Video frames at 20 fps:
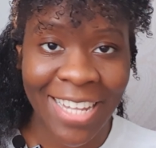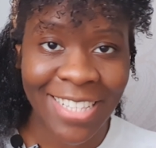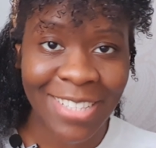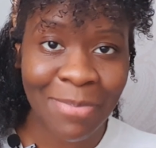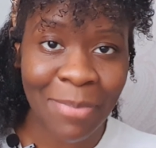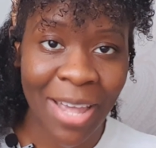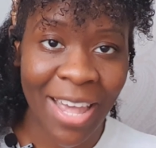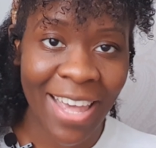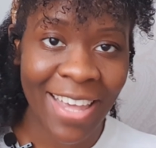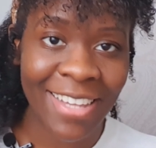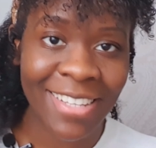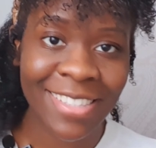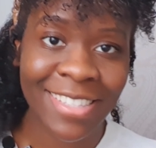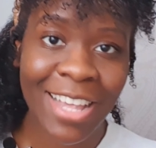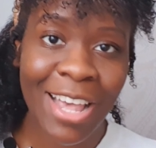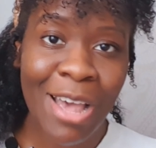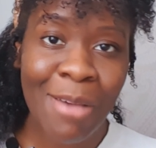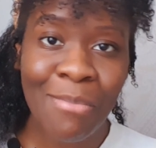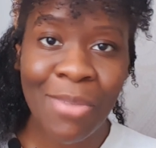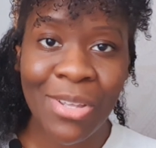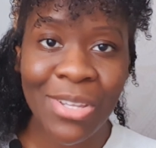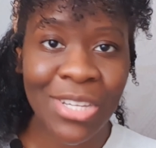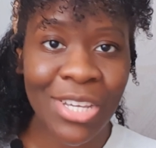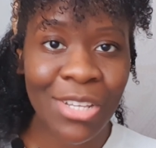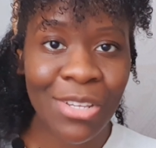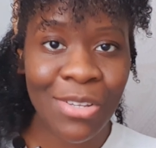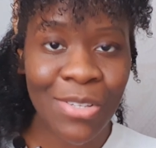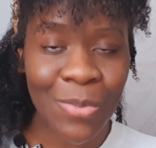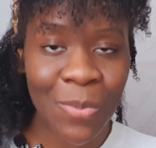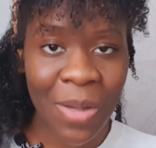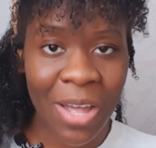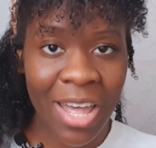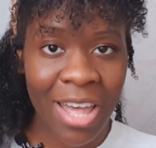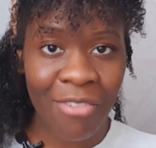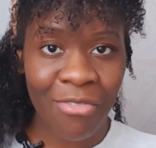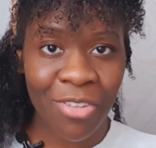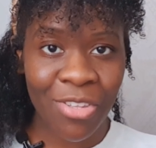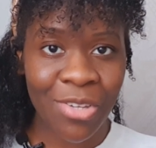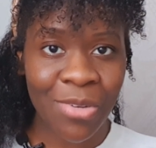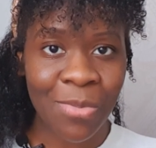paste, but you can use
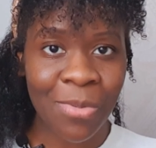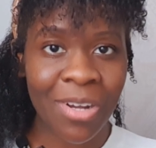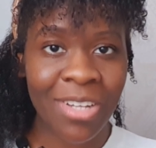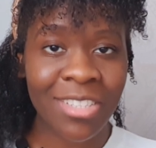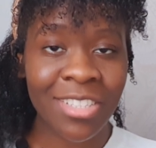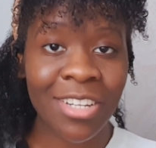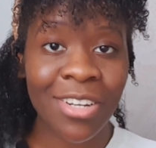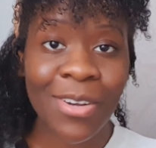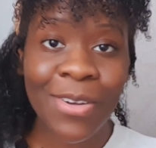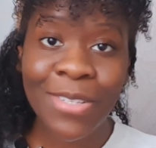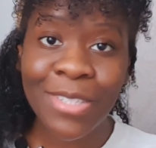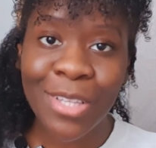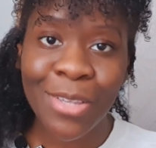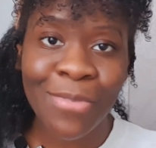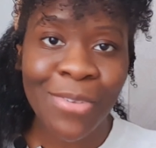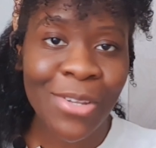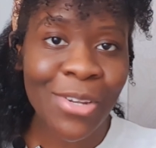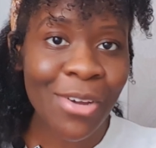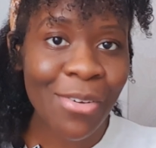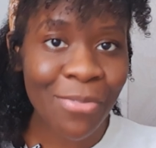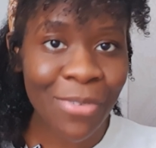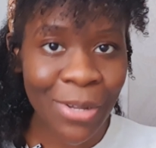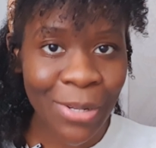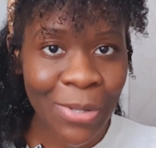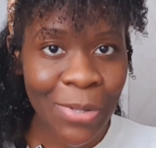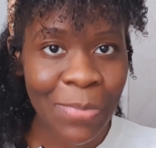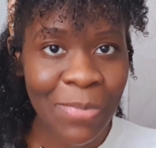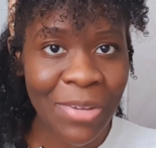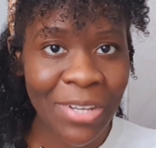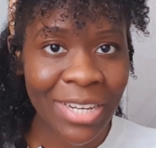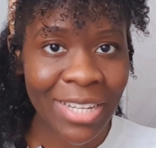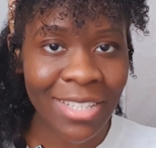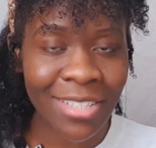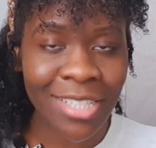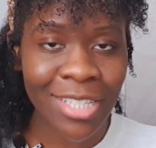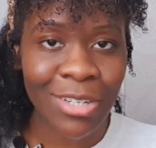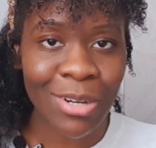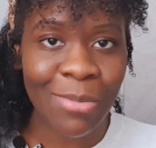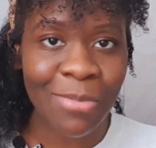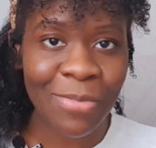whatever you want. And also, if you're not following me on
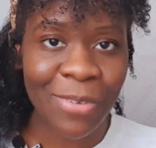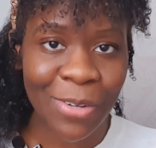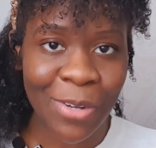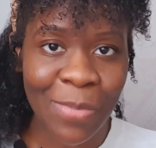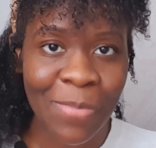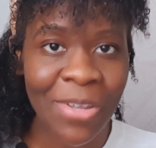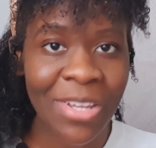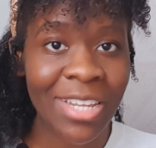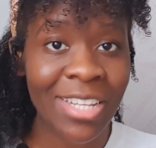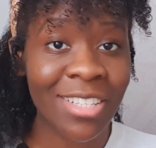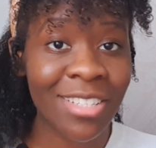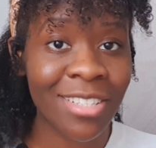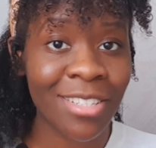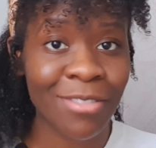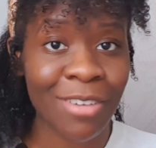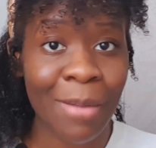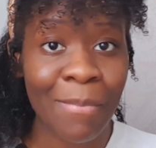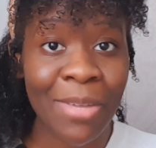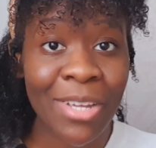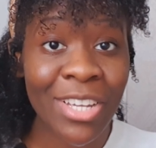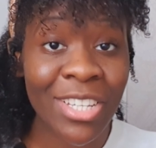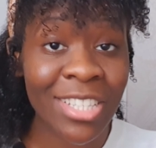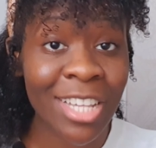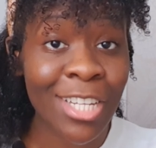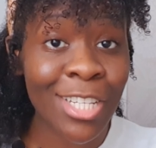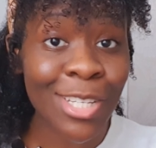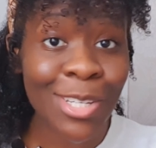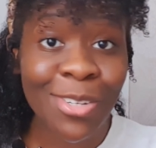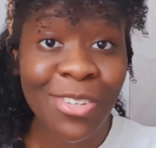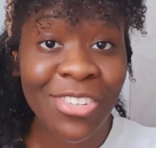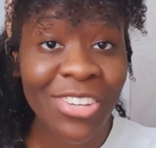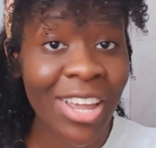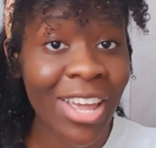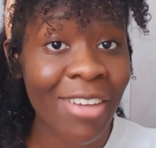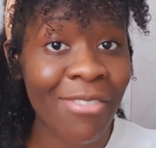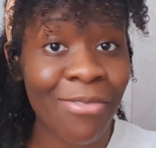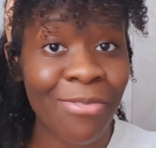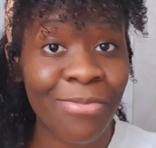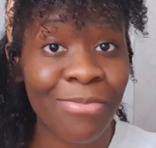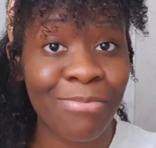Instagram, follow me on Instagram because I do
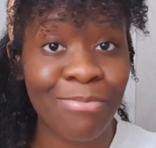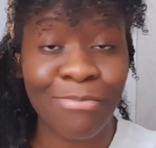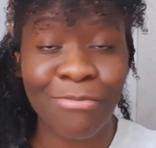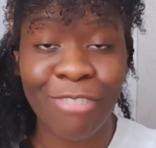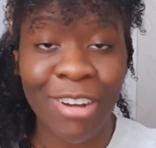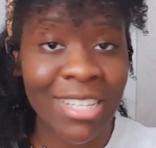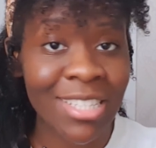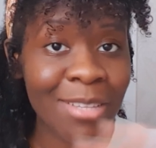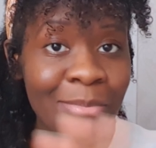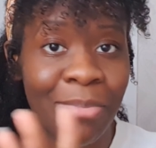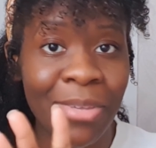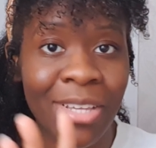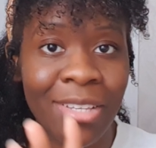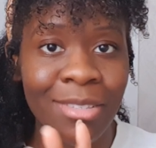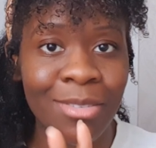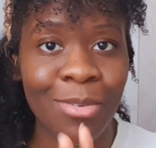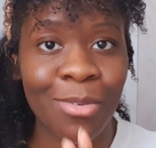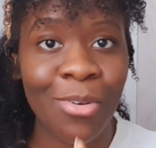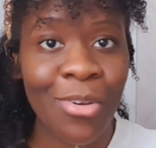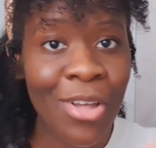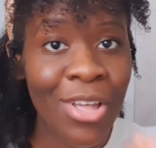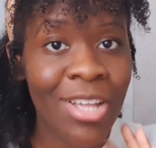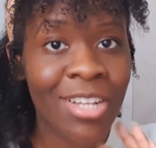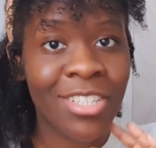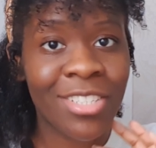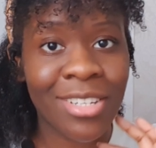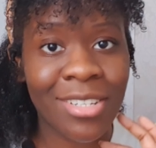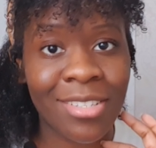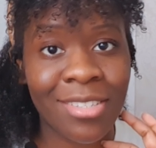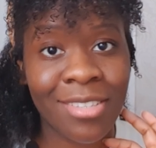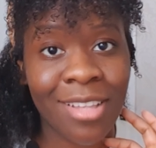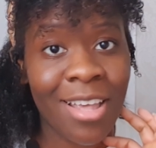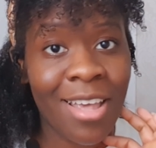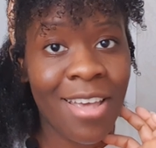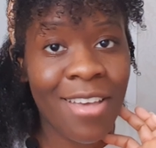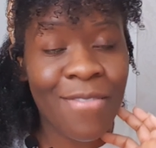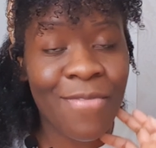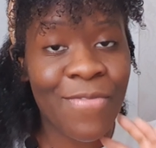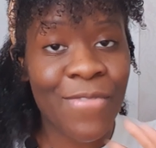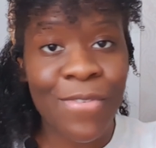share recipes or just
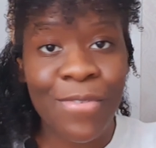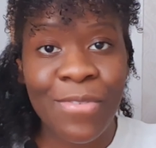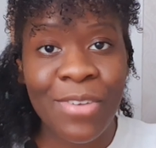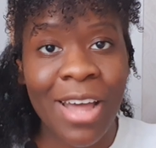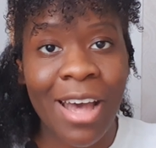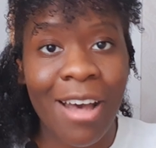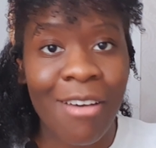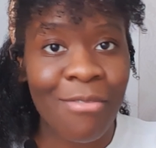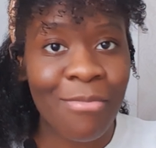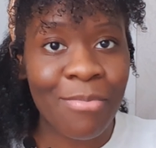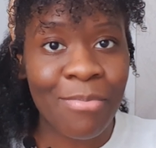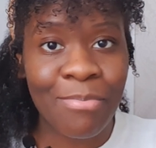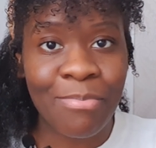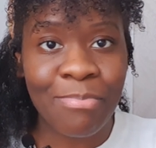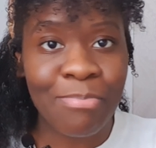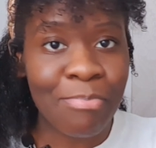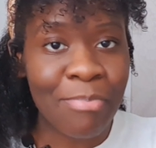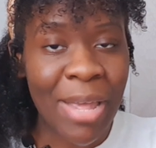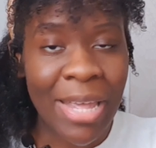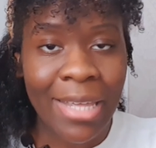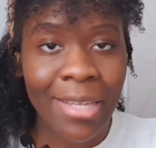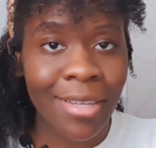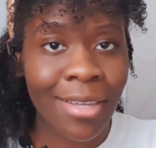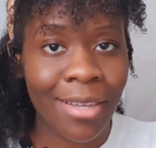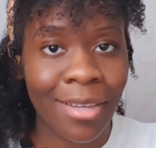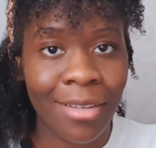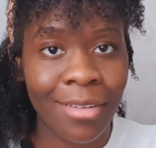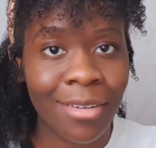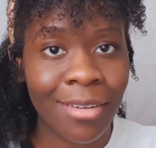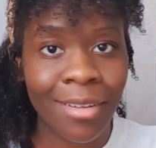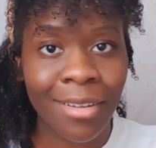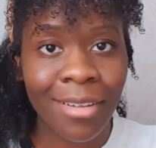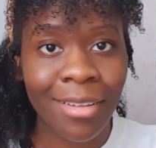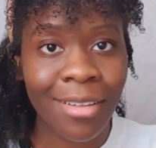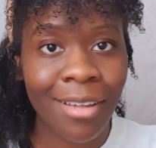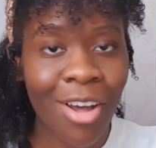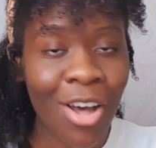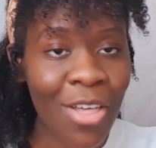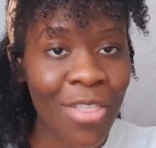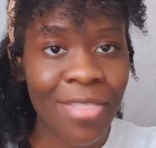food that I'm making
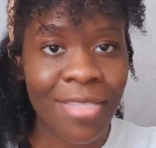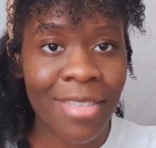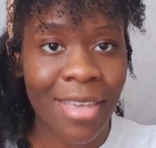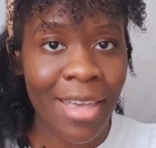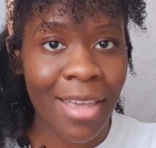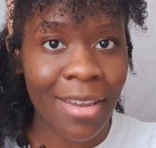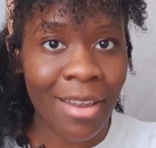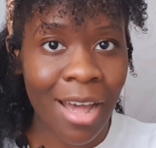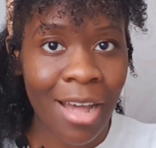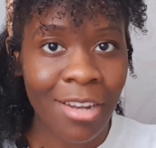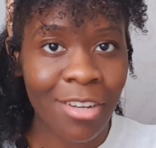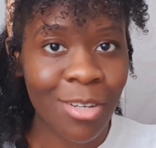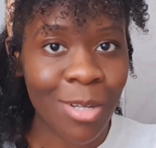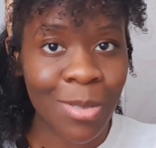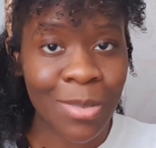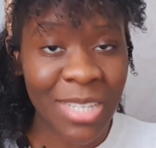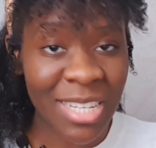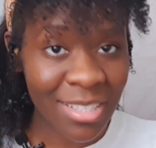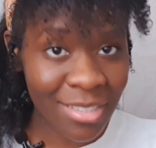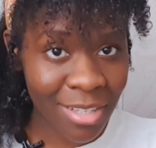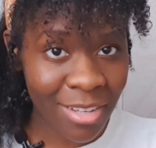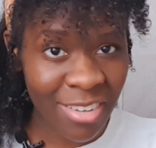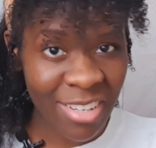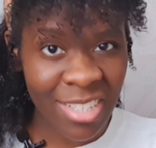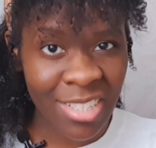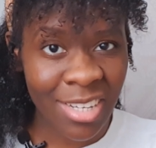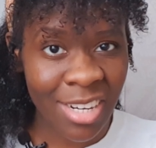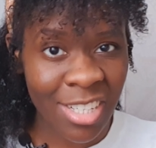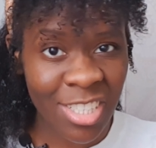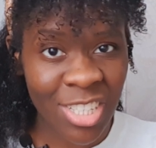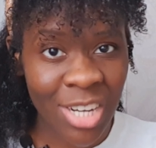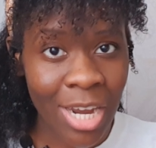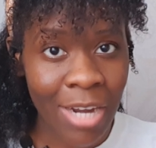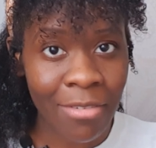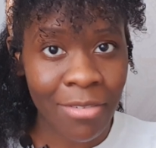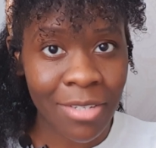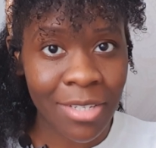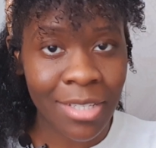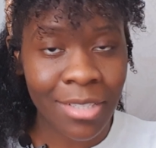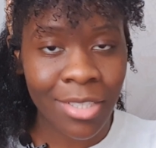on there that I don't necessarily
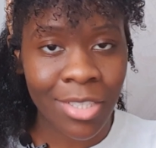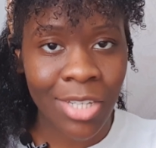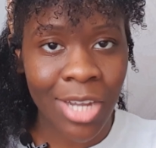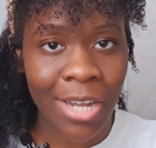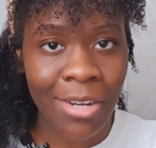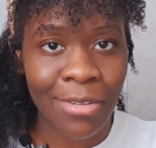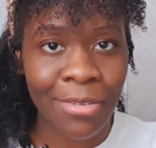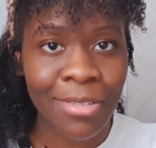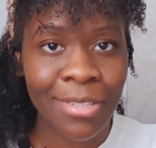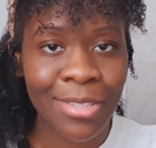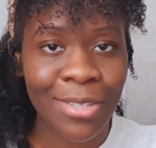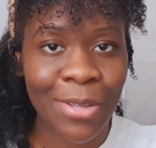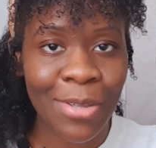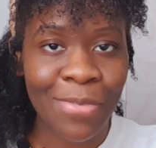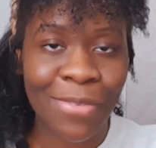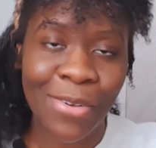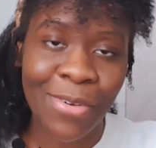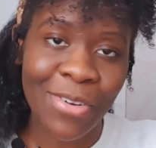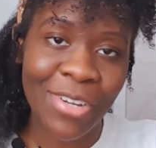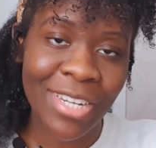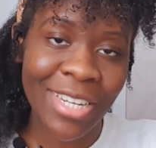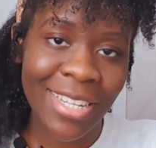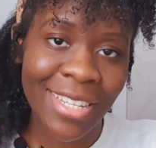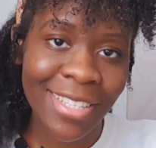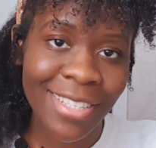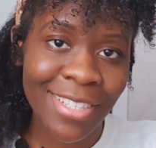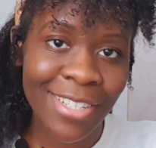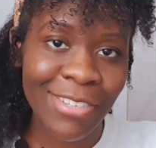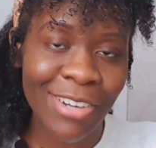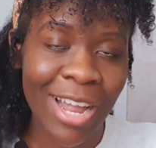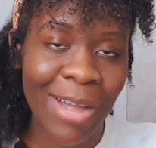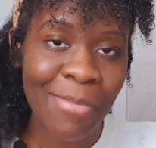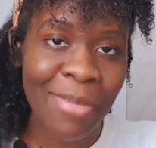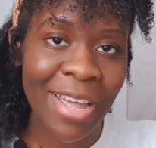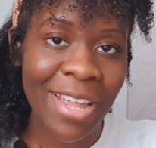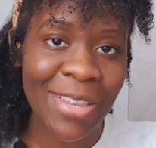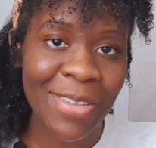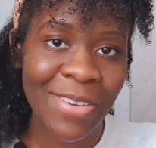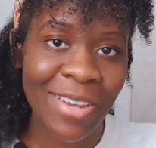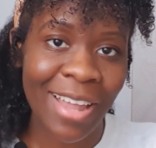share on this channel. So if you're on Instagram
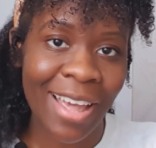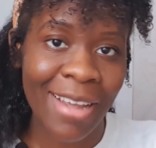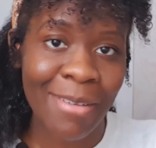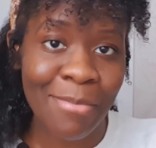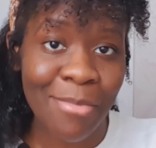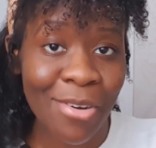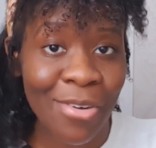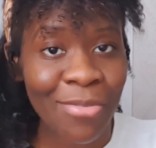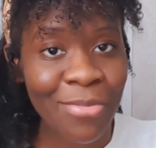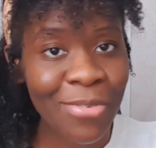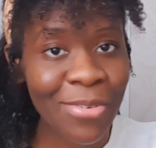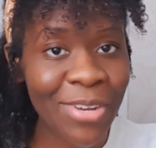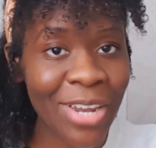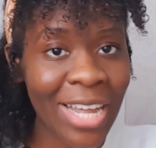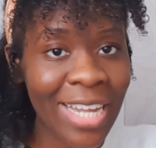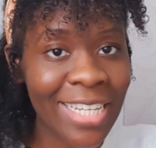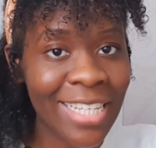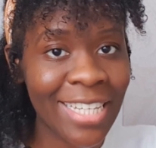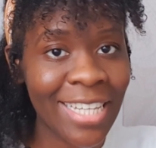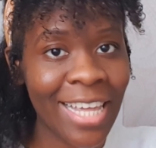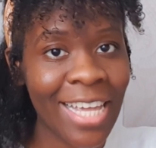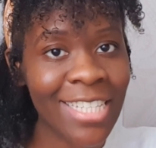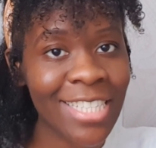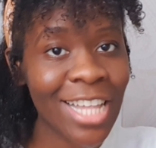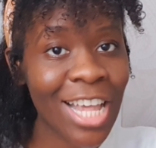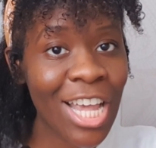and you'd like more food ideas,